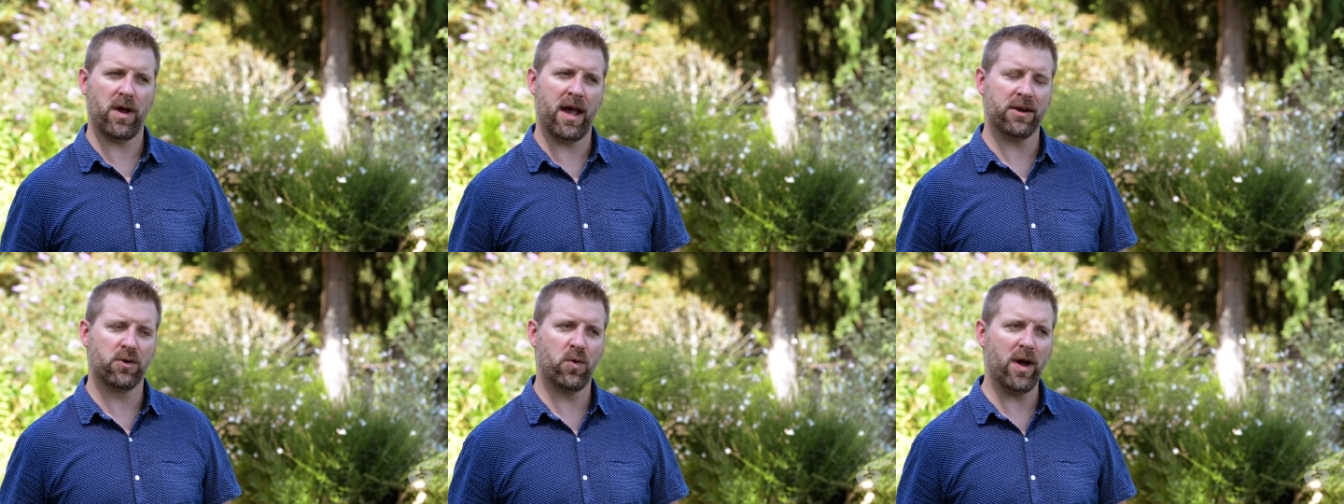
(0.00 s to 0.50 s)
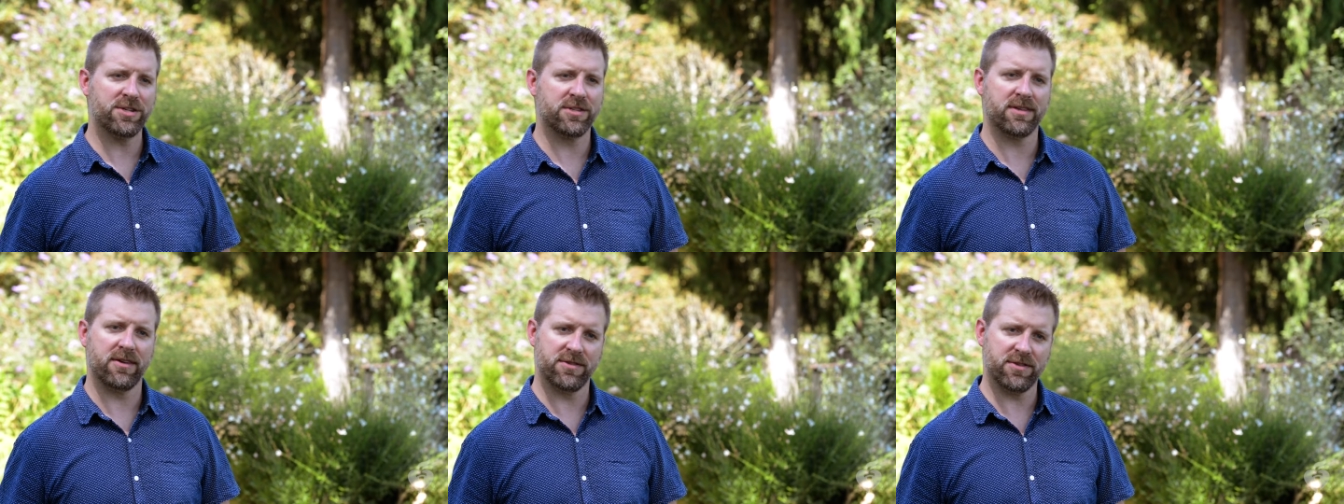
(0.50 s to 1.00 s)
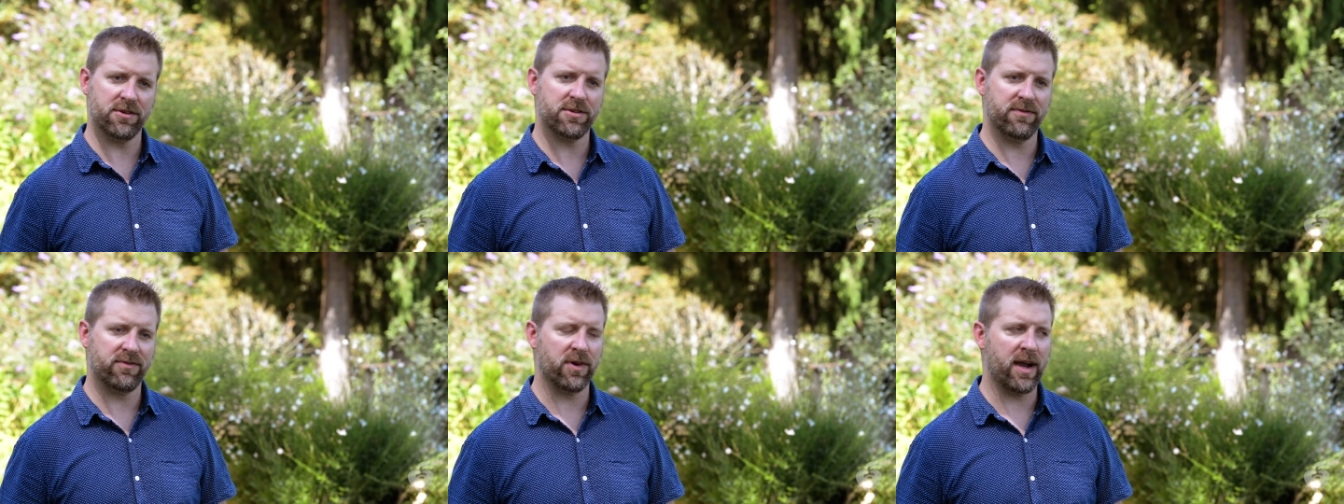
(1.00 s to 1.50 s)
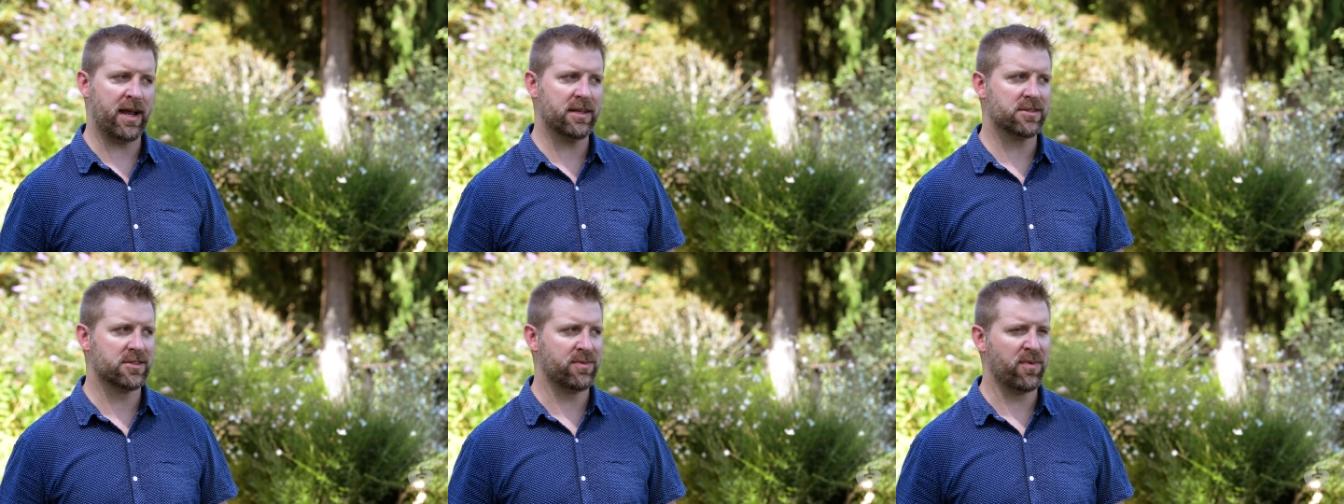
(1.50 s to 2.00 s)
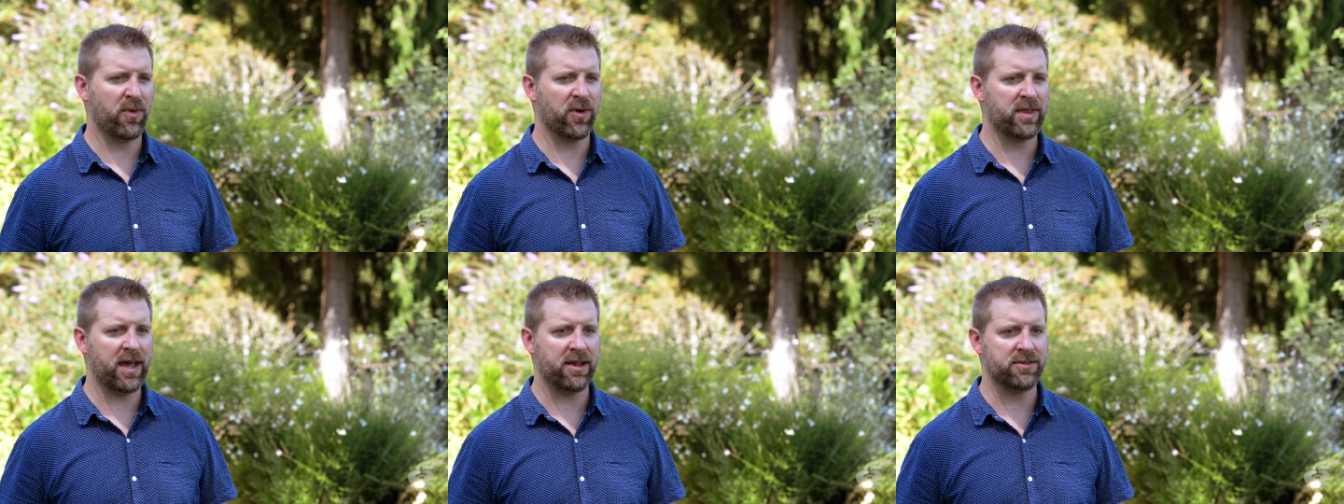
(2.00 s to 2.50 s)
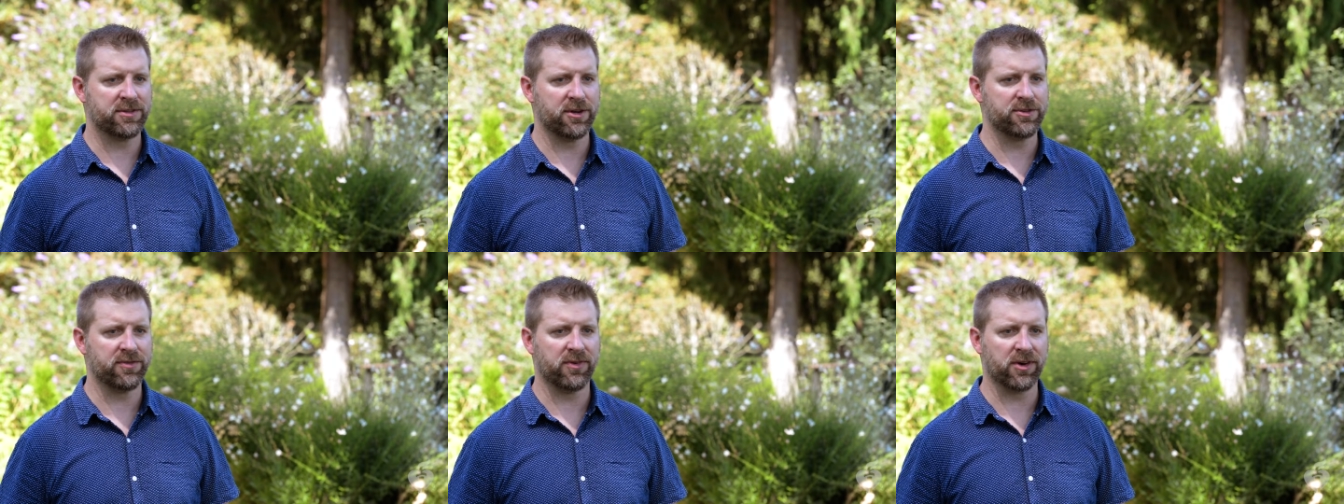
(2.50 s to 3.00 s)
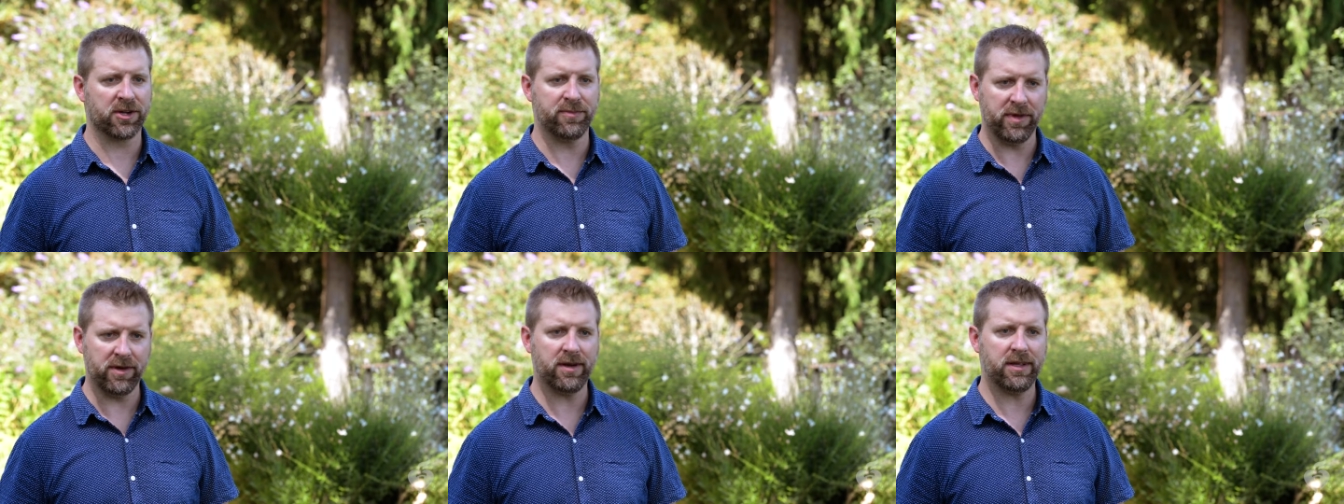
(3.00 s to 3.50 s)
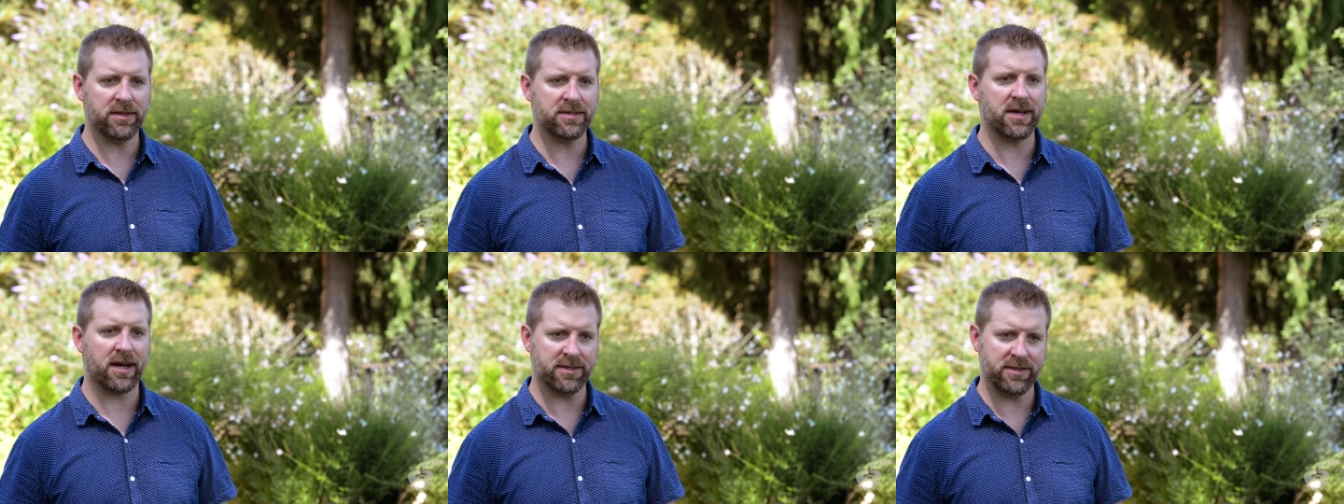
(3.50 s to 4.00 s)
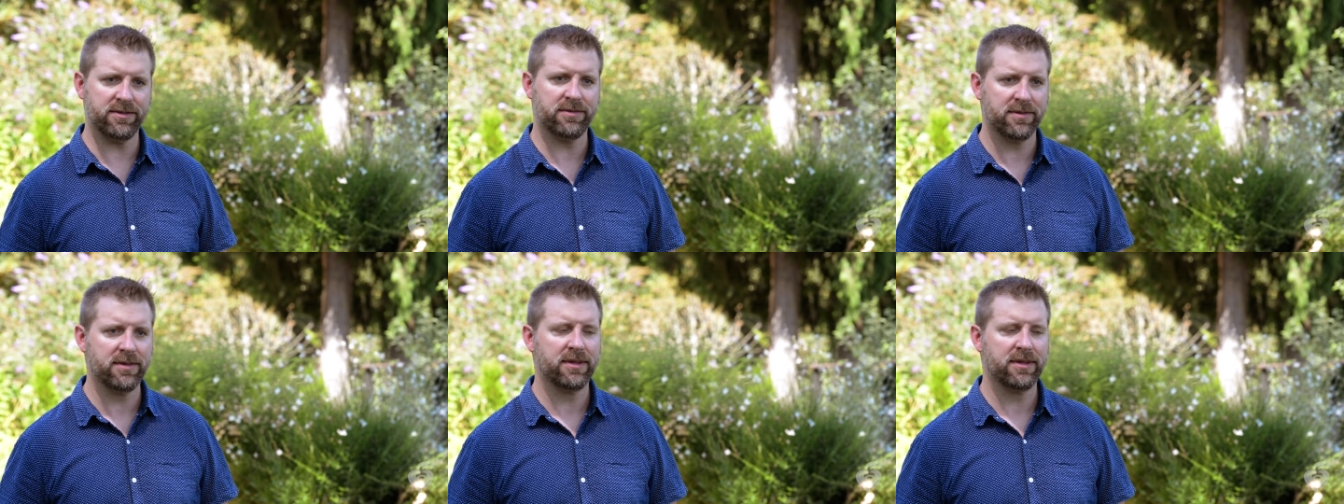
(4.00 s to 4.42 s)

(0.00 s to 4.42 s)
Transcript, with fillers: I had questions. I was searching for answers, but more than that, I was searching for a community to talk to.